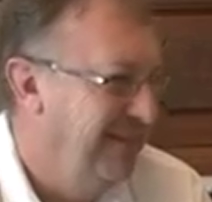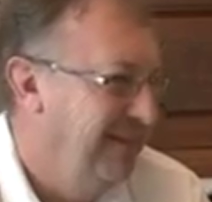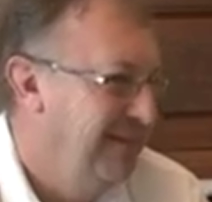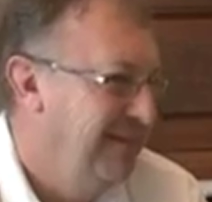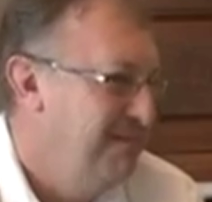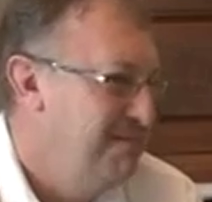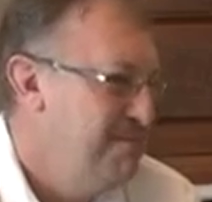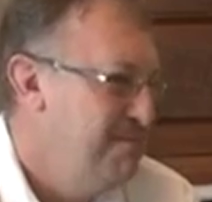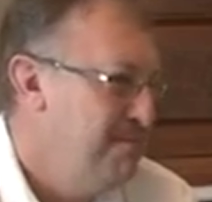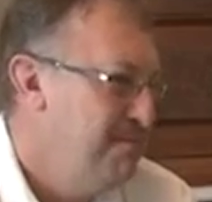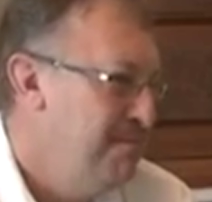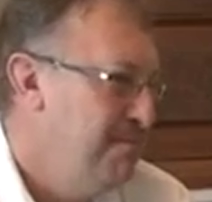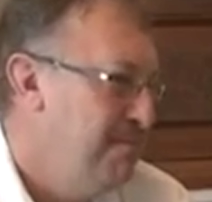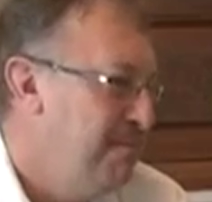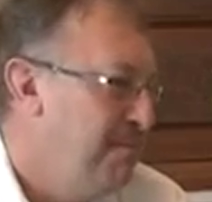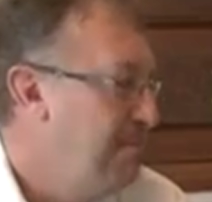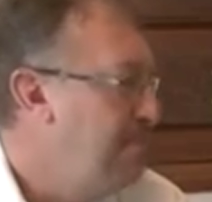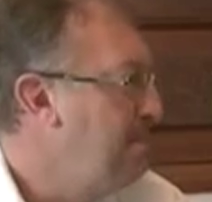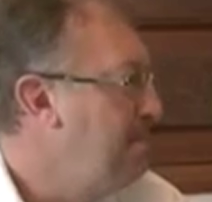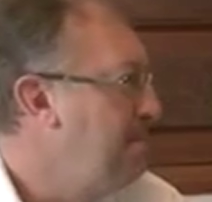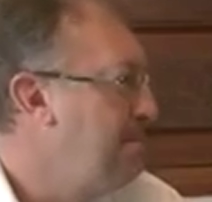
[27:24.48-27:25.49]

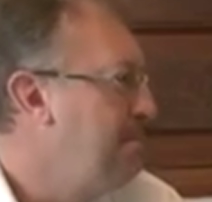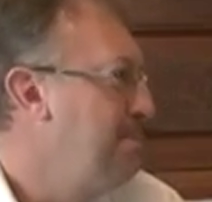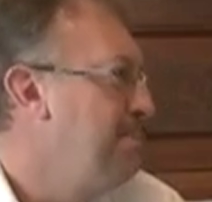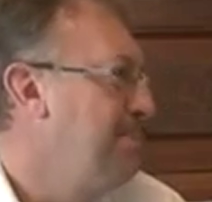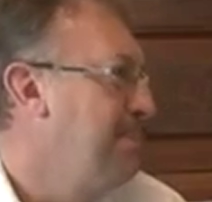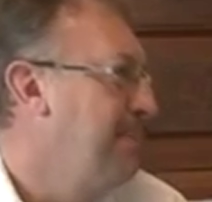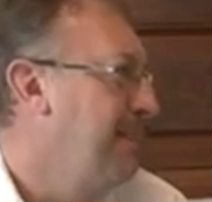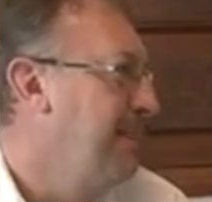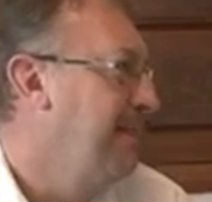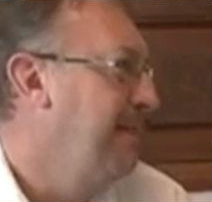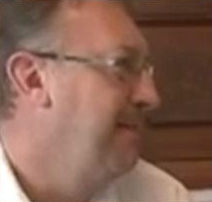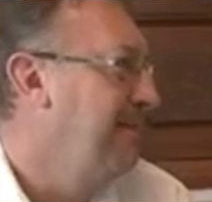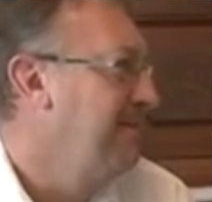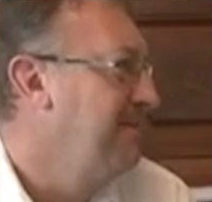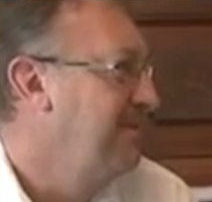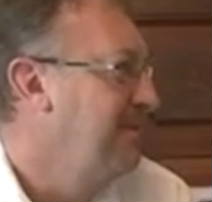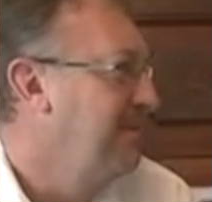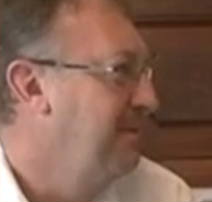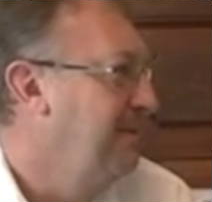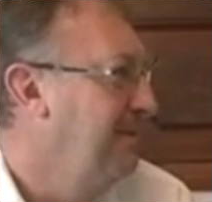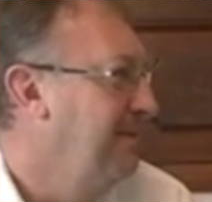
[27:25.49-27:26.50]

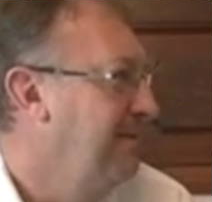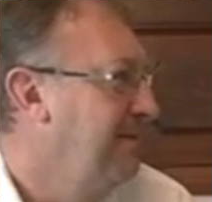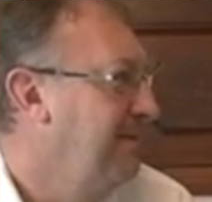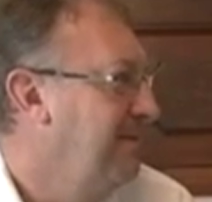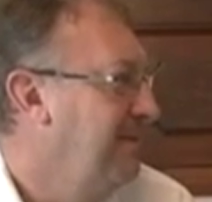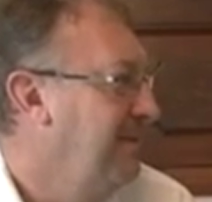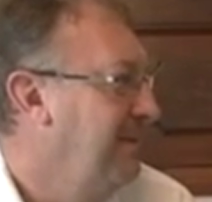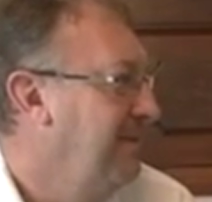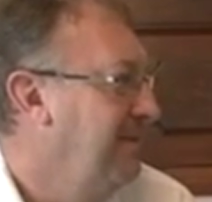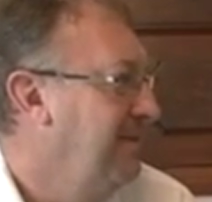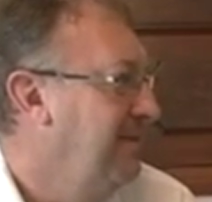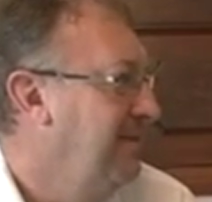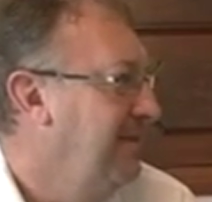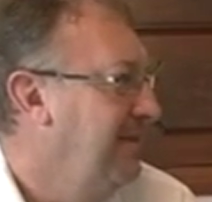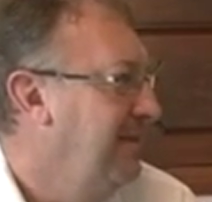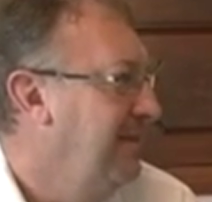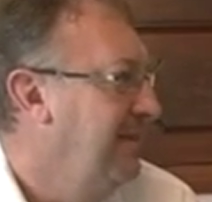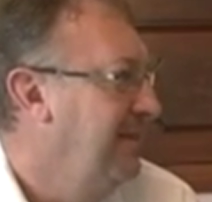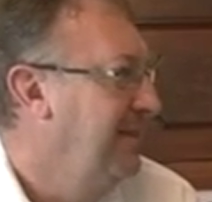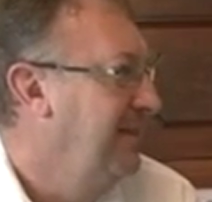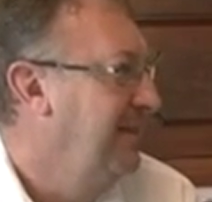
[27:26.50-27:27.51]

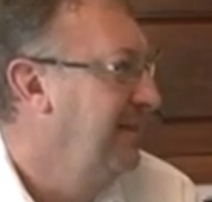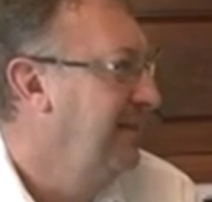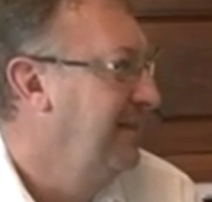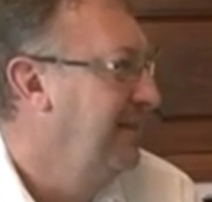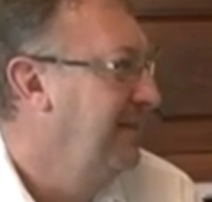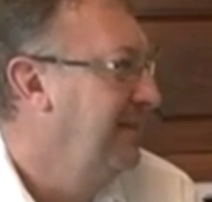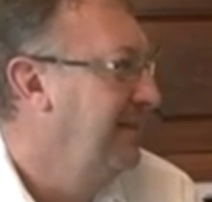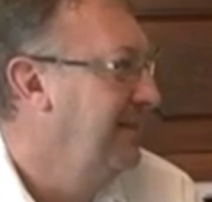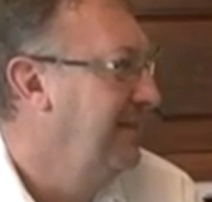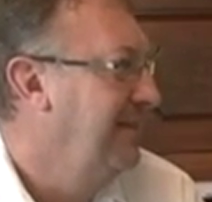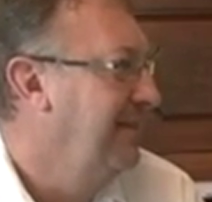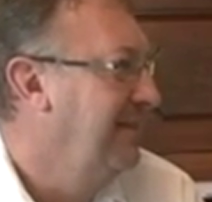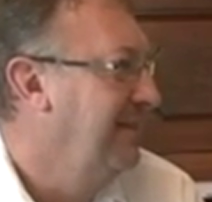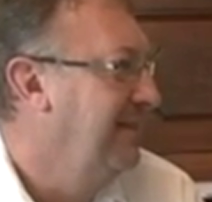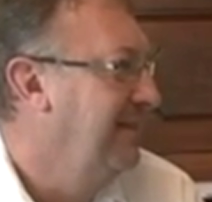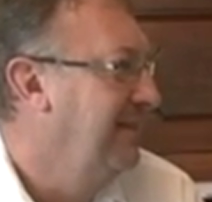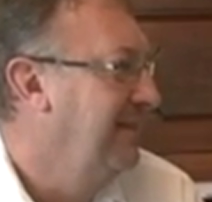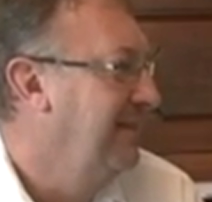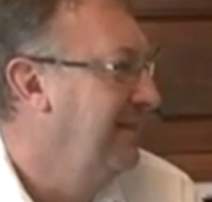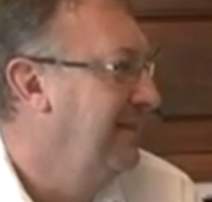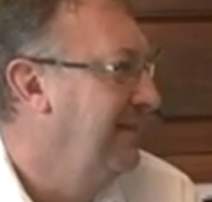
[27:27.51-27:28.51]

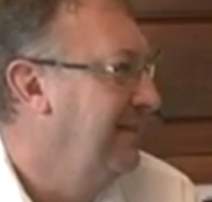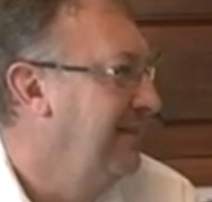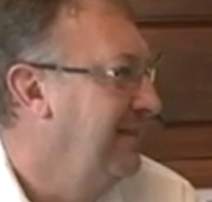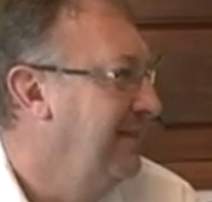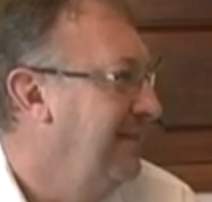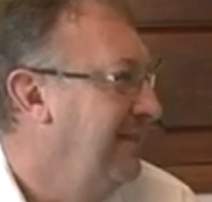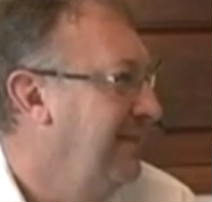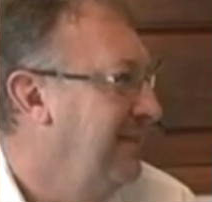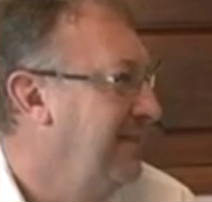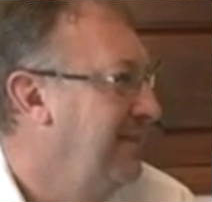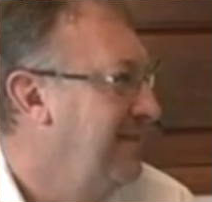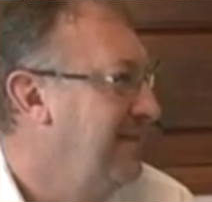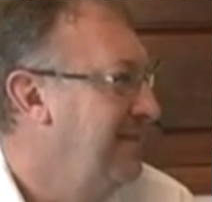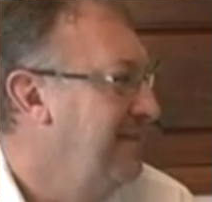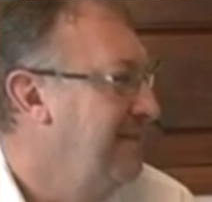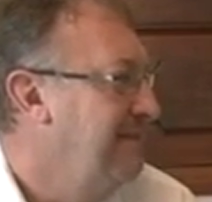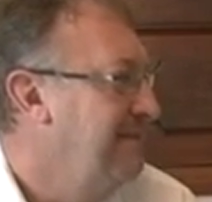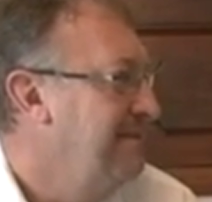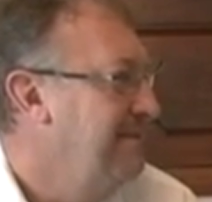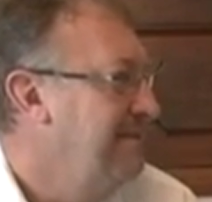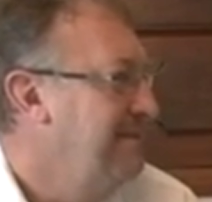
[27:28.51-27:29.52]

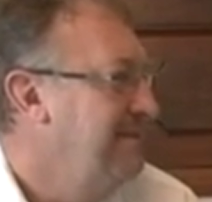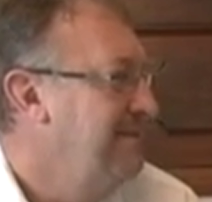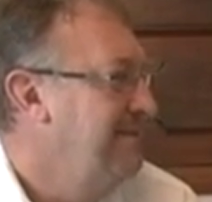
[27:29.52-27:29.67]
The person shown says nothing.